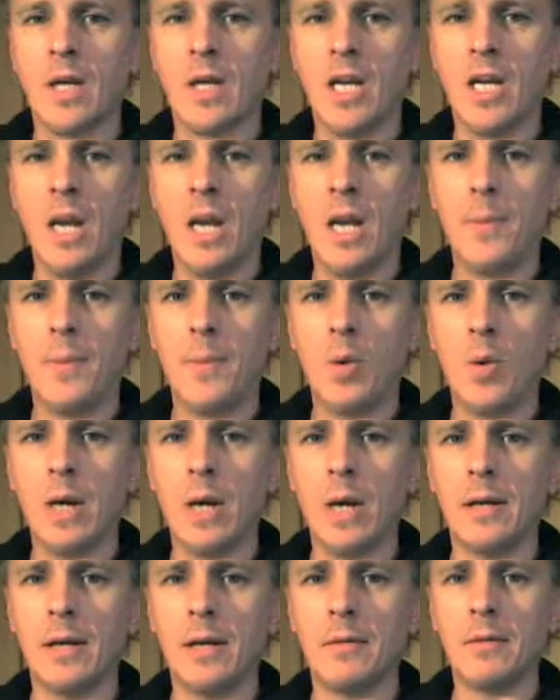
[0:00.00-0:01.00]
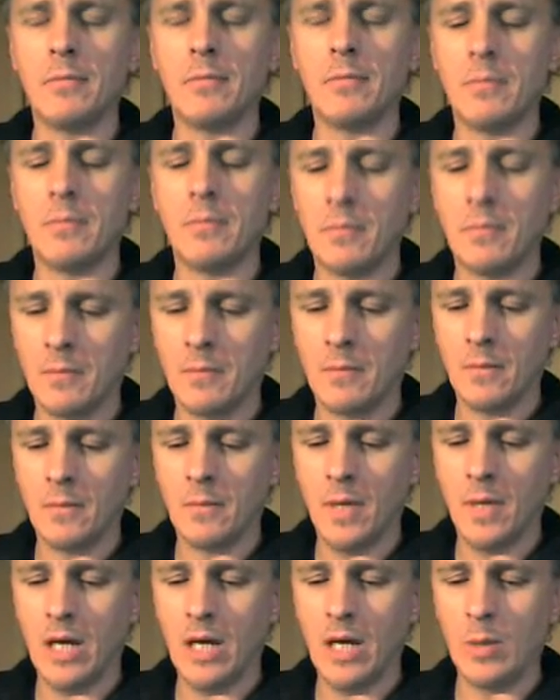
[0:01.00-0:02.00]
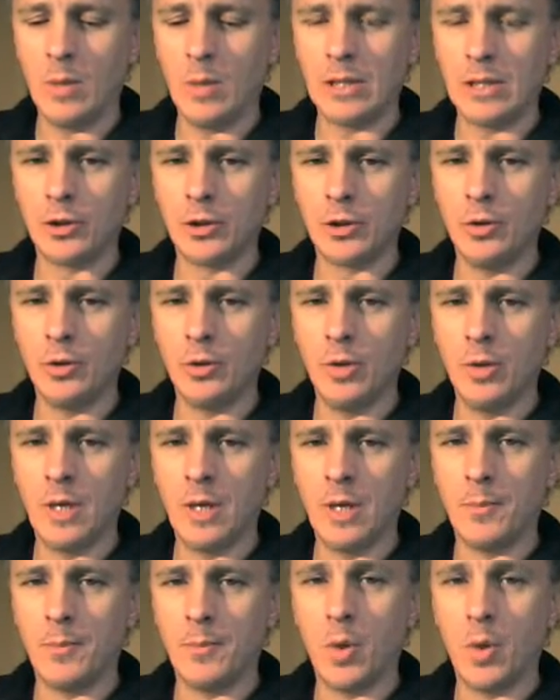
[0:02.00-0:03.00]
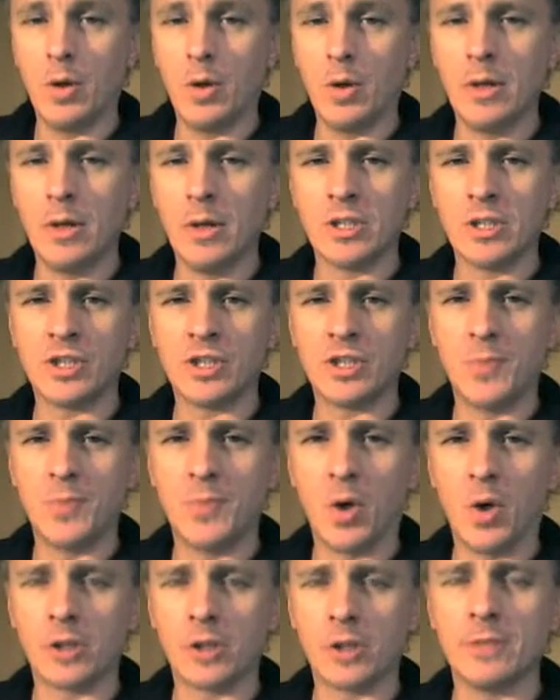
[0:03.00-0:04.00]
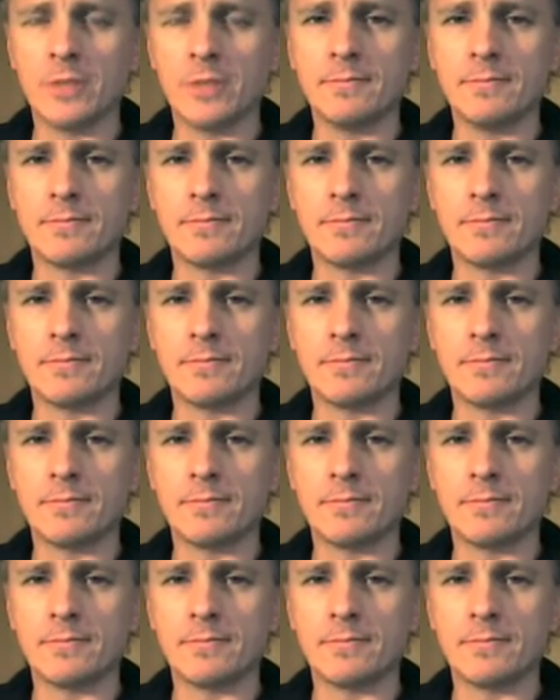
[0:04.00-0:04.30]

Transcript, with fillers: Number one, I will do more sport.